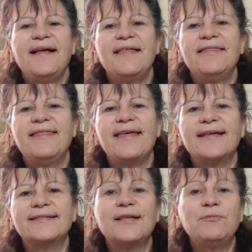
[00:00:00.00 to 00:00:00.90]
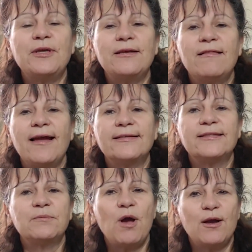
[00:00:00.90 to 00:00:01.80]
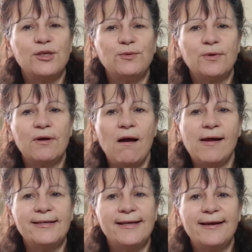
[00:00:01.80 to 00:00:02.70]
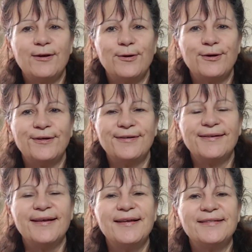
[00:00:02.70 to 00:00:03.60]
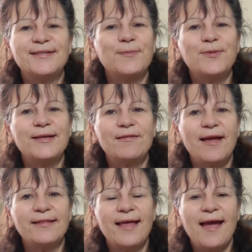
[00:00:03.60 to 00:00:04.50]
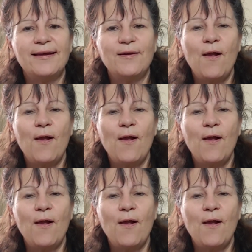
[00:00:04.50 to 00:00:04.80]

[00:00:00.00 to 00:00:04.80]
that something like some ashwagandha or something like that.